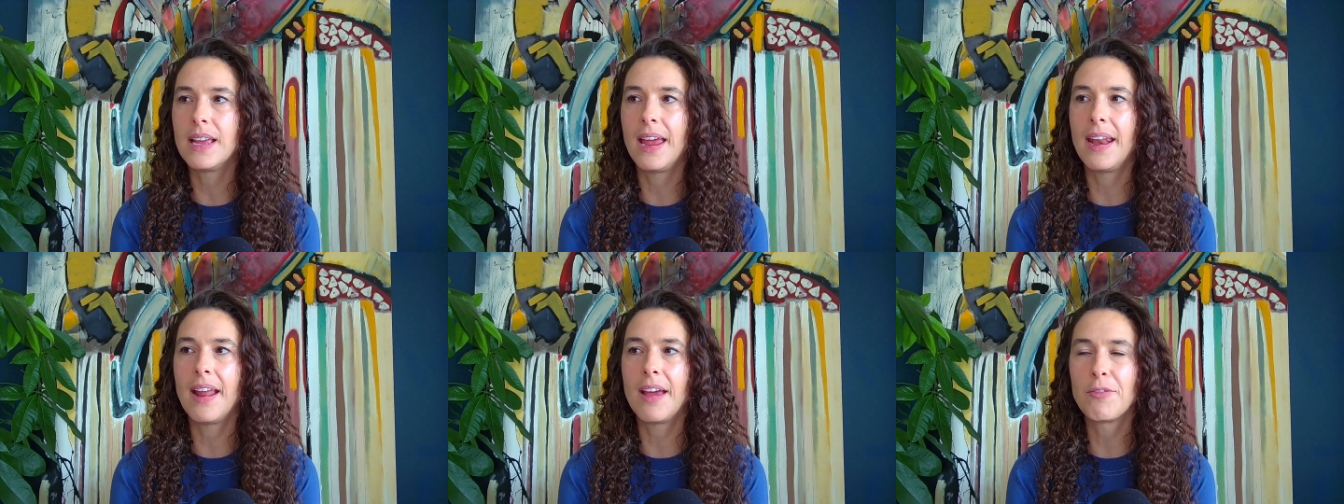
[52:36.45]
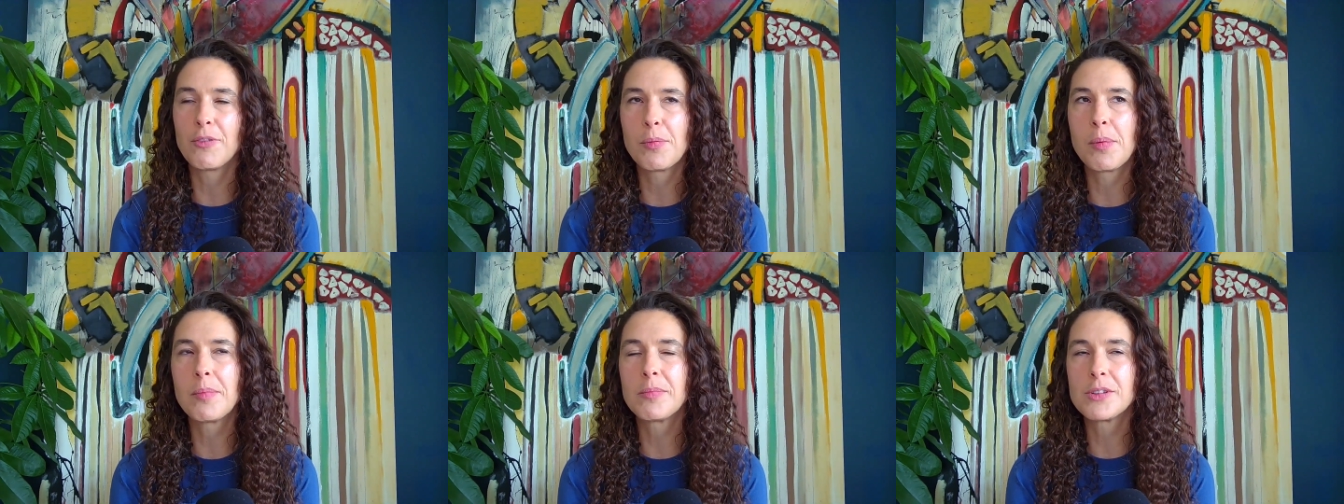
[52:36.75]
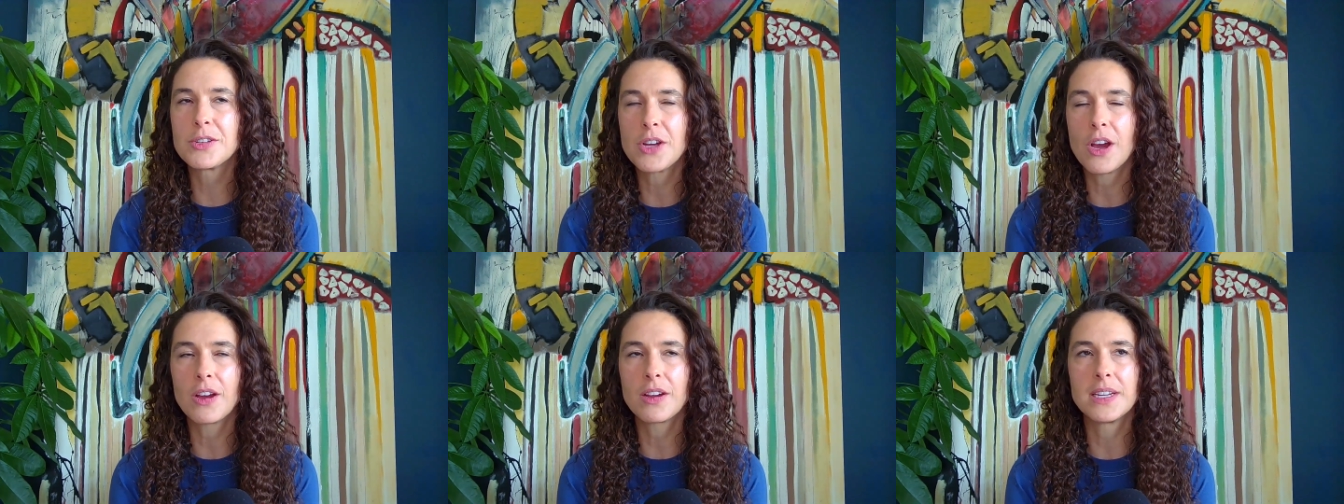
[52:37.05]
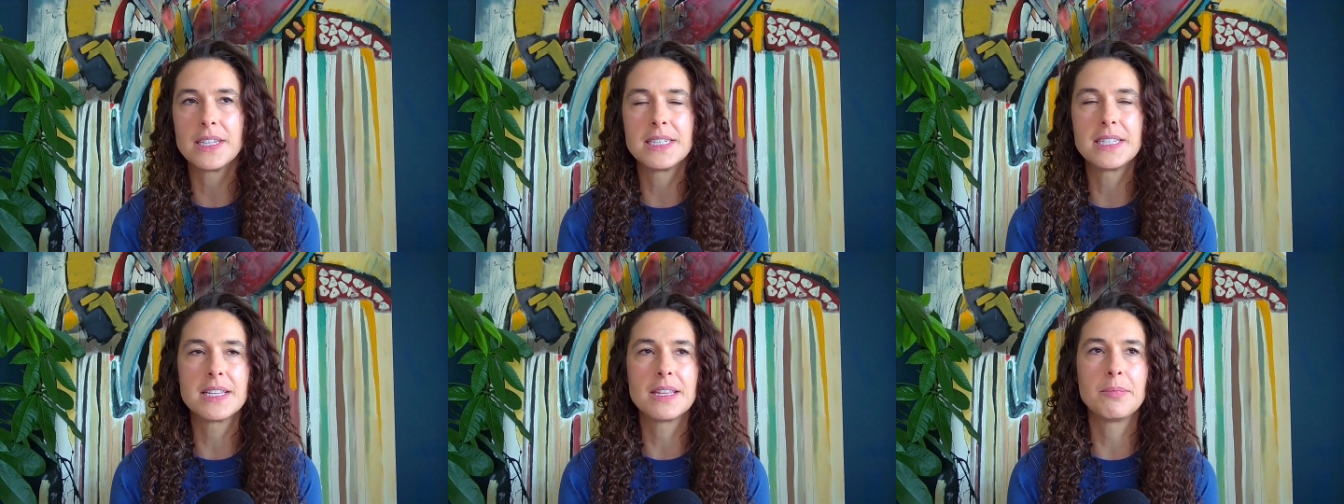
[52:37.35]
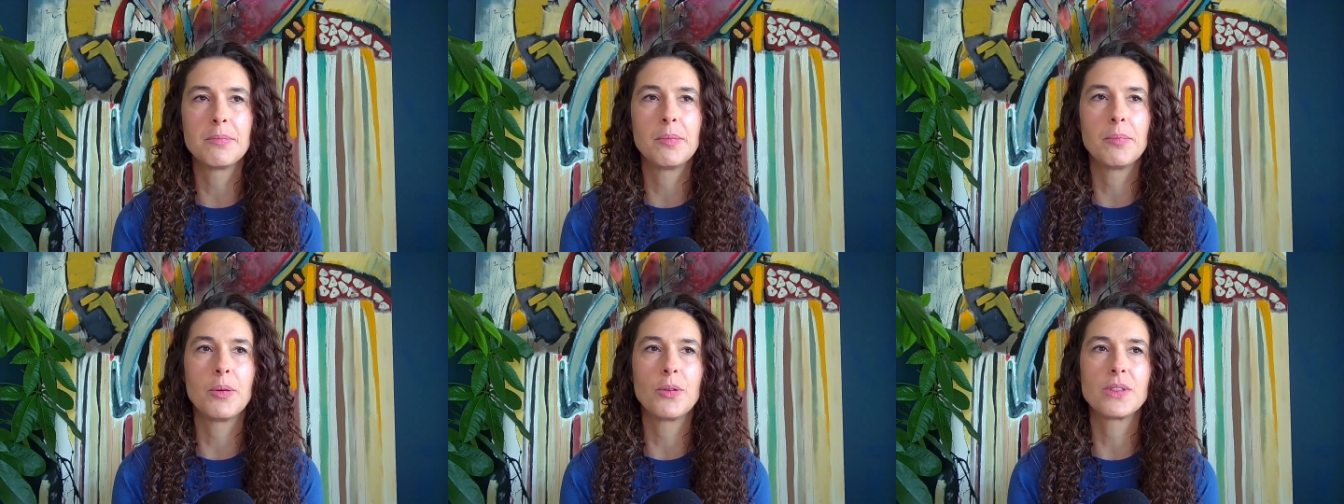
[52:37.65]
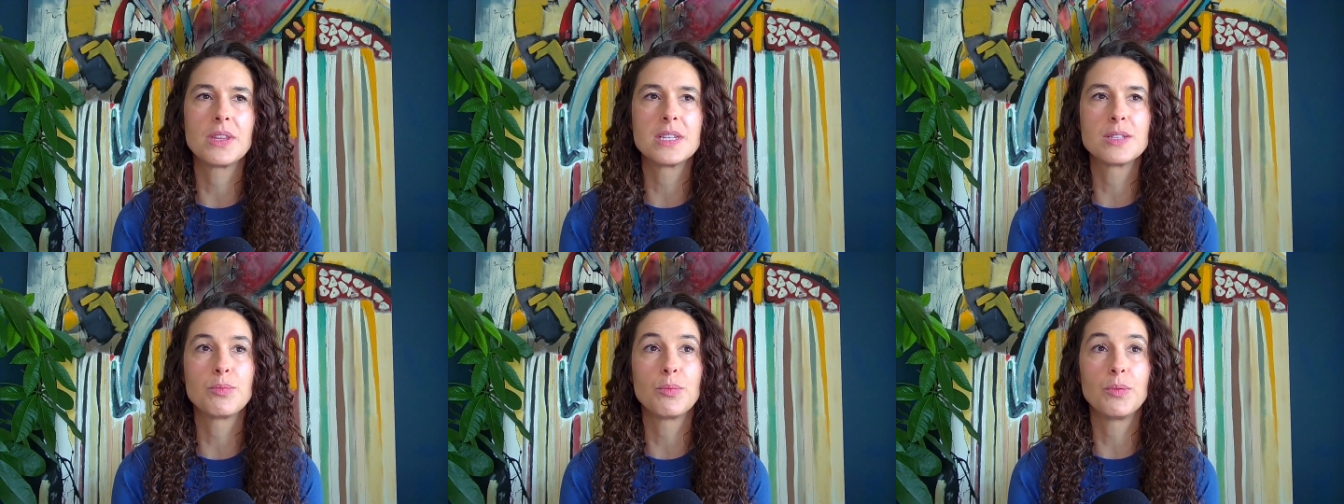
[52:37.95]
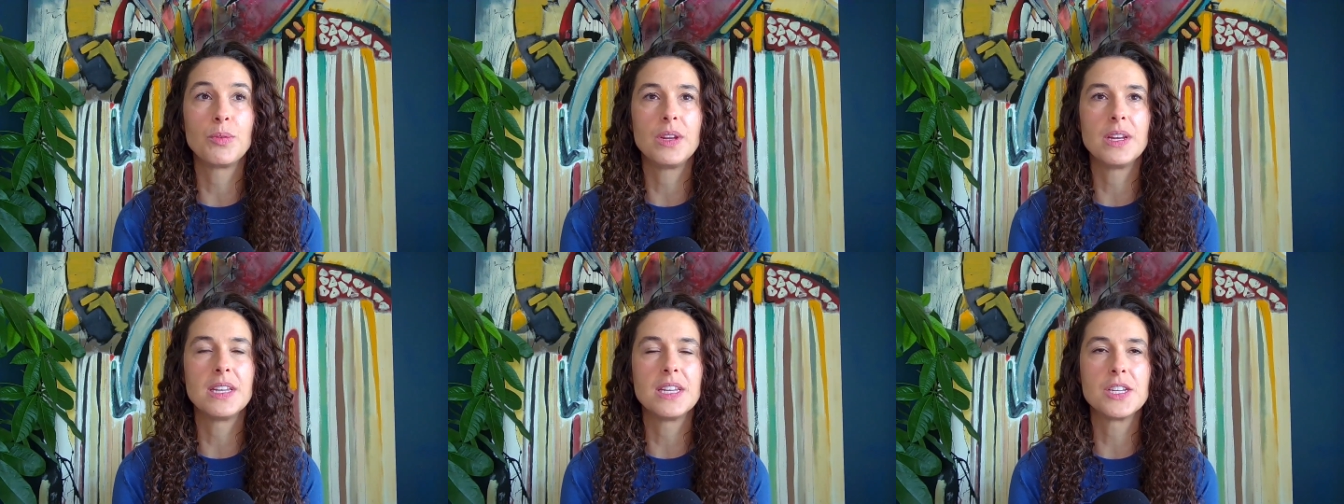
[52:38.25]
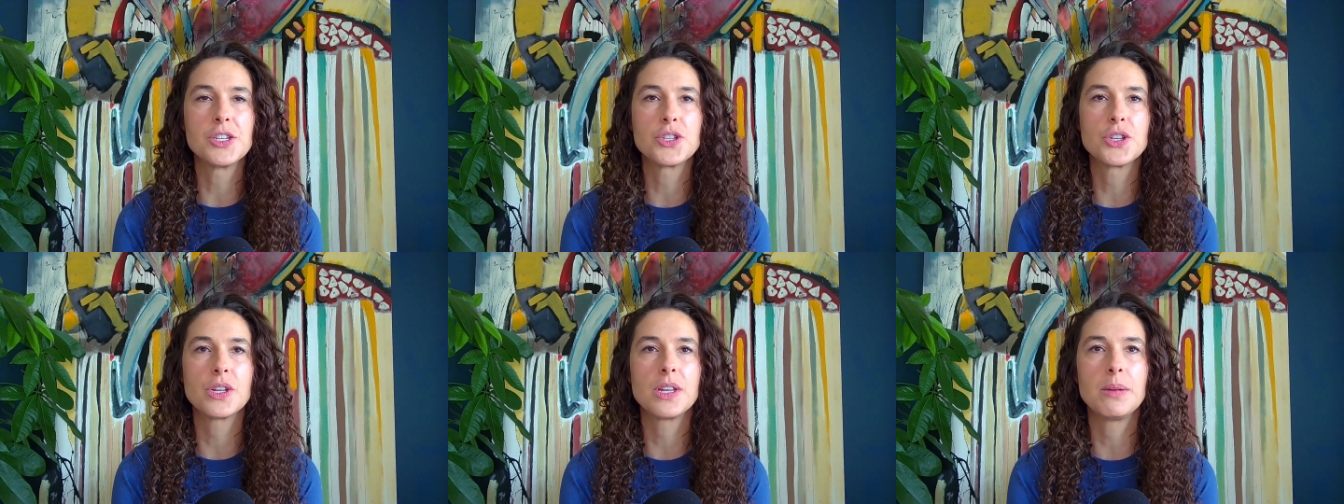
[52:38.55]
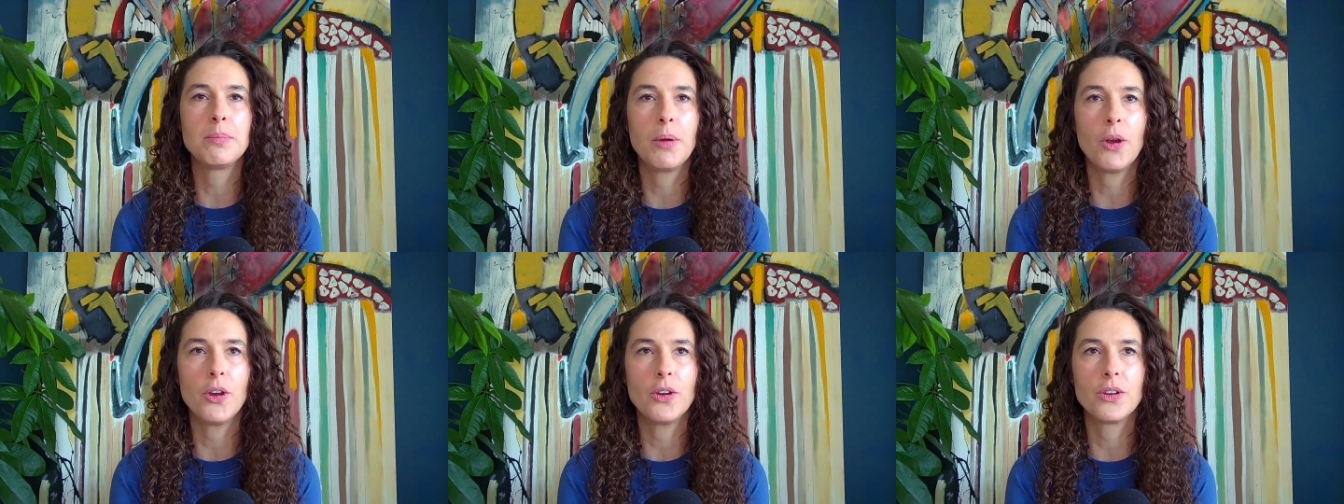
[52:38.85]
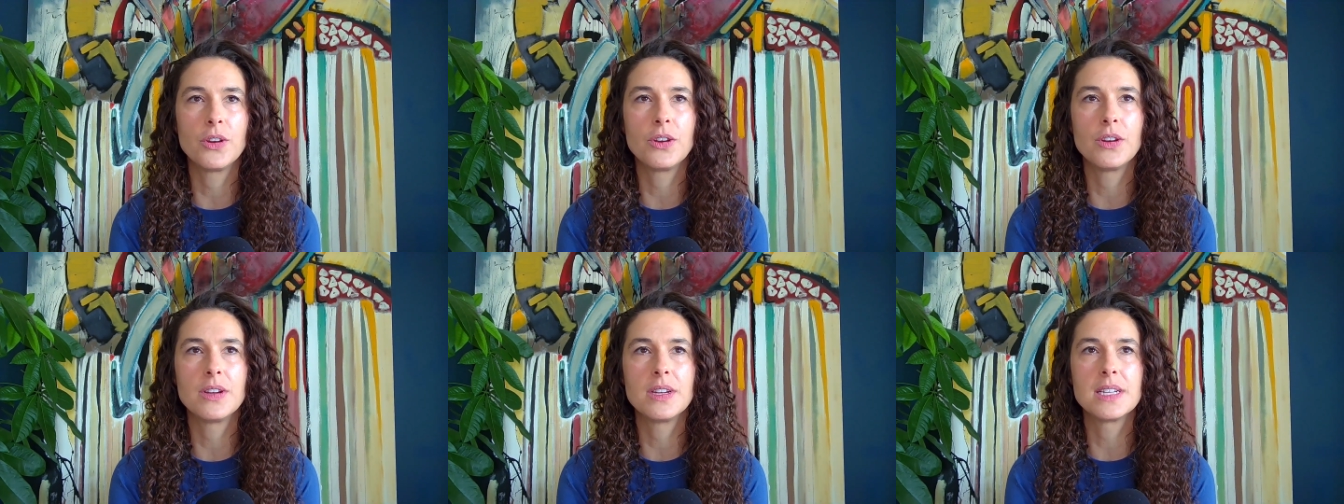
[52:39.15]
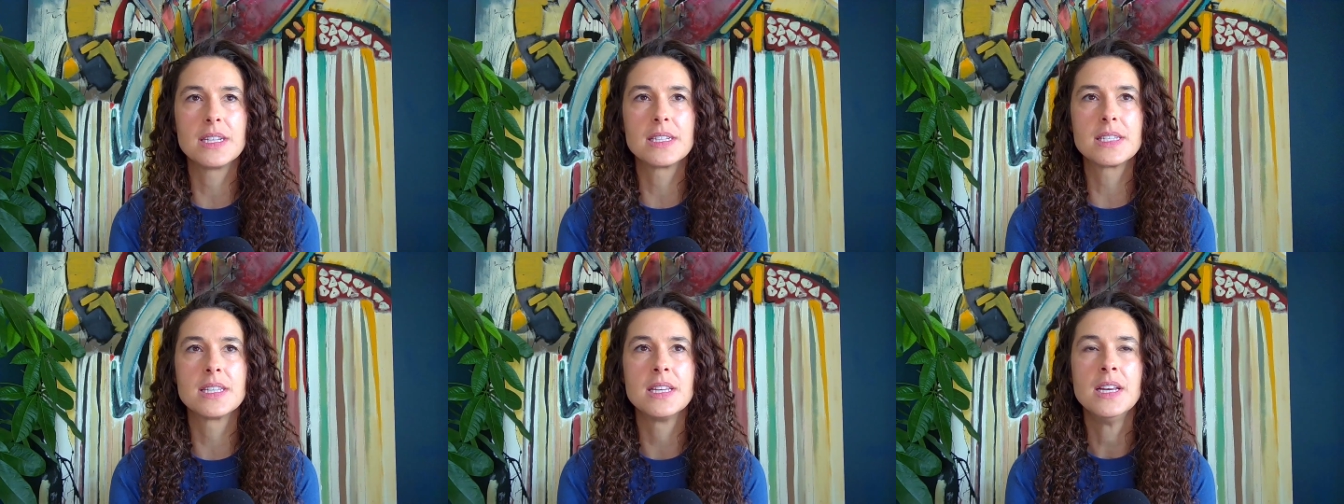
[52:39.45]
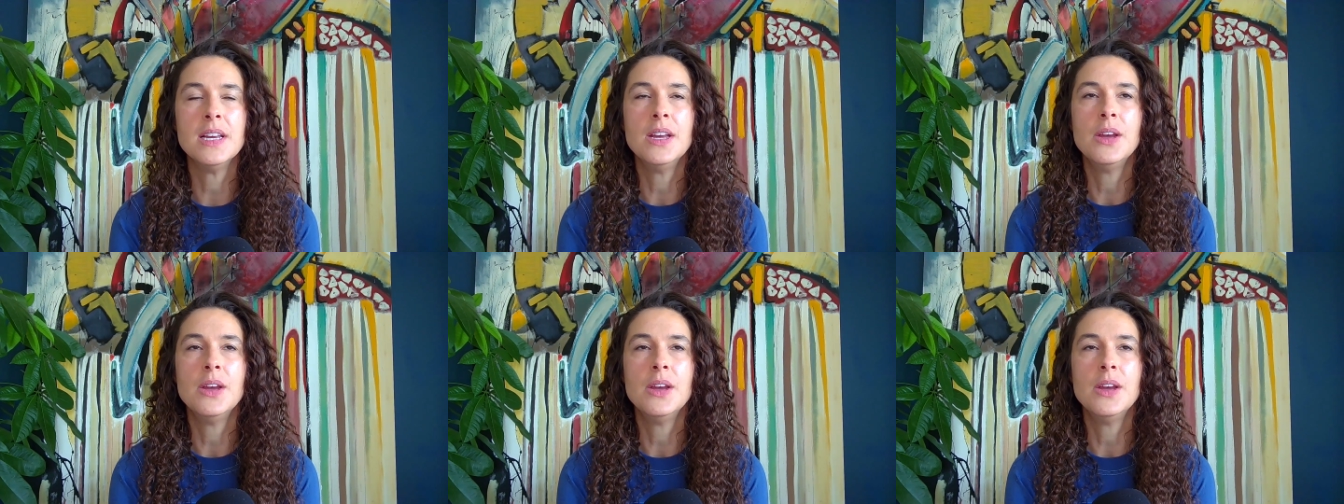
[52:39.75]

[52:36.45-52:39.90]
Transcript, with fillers: and I remember talking to them about this when we initially partnered, is